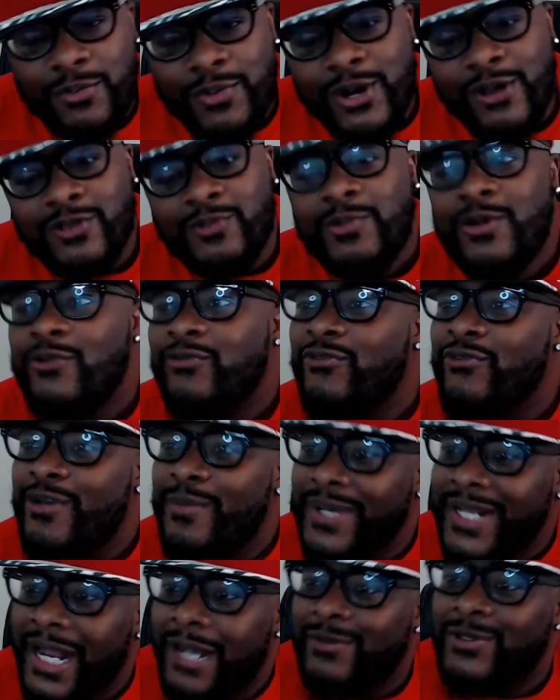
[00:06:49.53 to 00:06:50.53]
those beautiful women
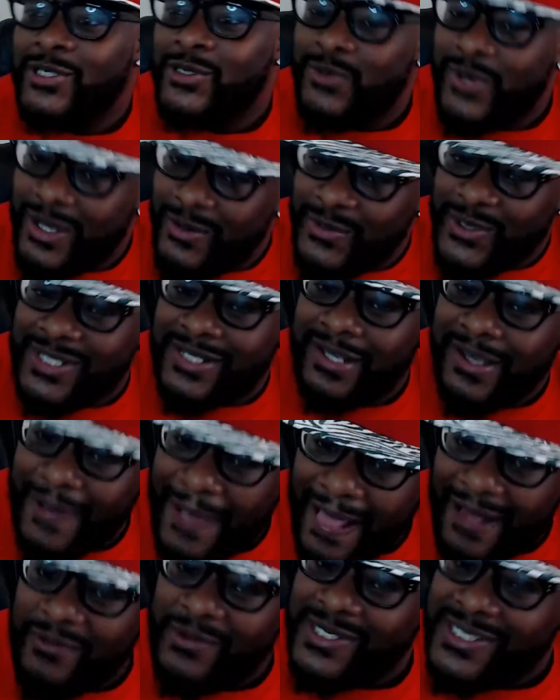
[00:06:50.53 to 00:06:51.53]
I was with was, I
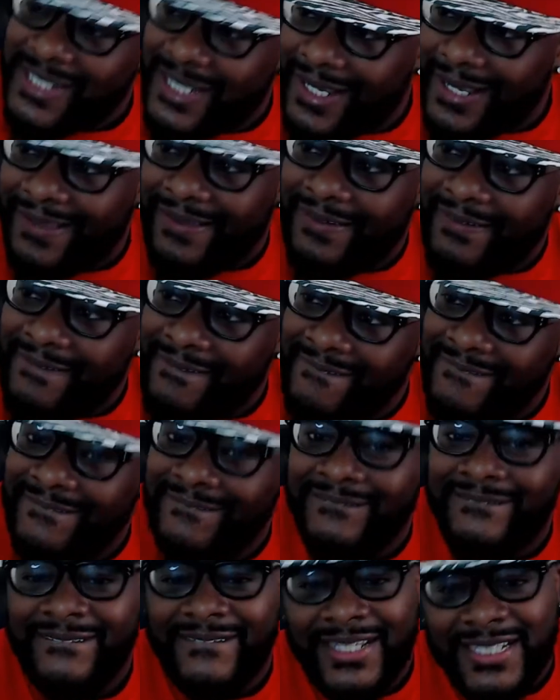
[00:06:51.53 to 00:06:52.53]
would say,
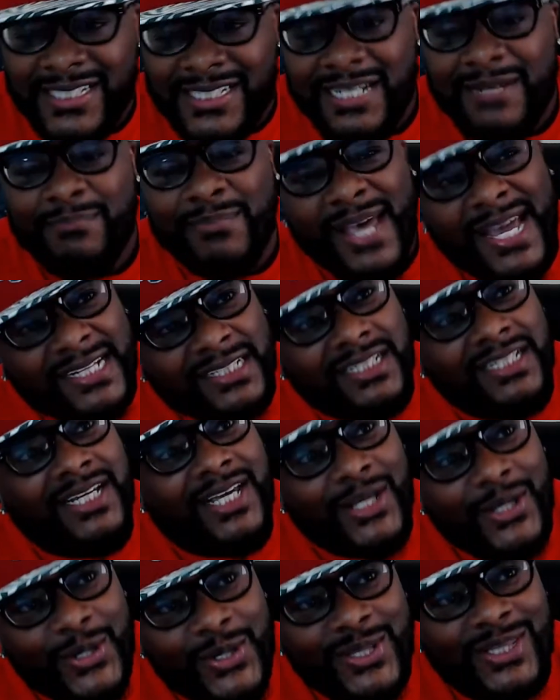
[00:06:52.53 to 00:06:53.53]
sitting back looking
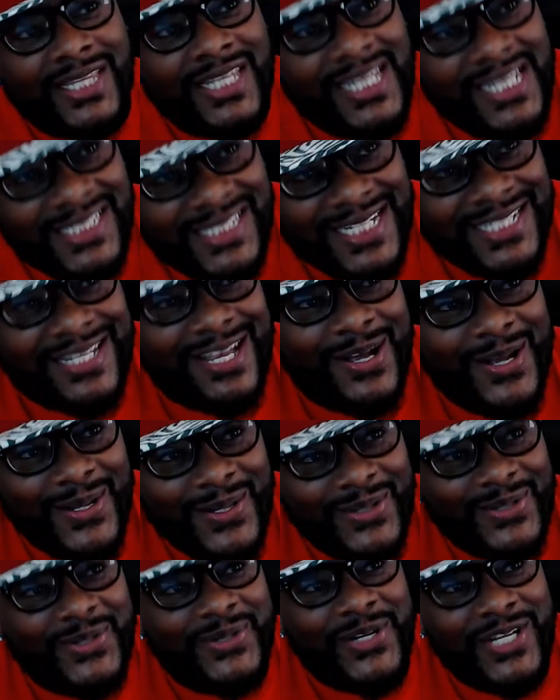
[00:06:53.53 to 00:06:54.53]
on things as I
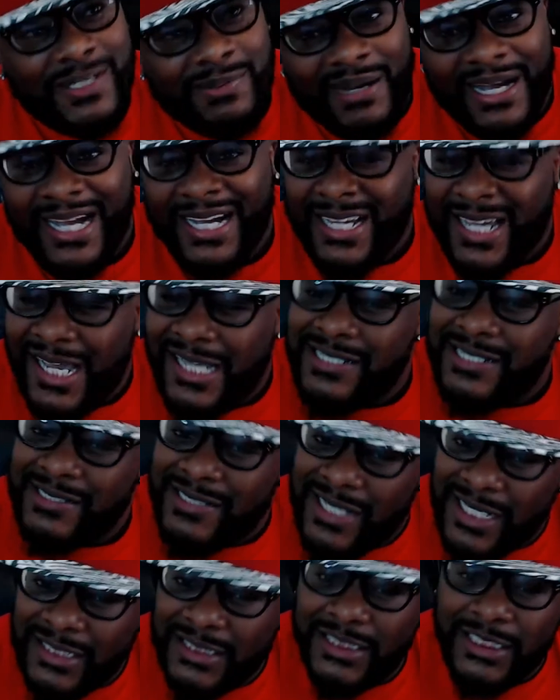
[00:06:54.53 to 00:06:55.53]
do this podcast and tell this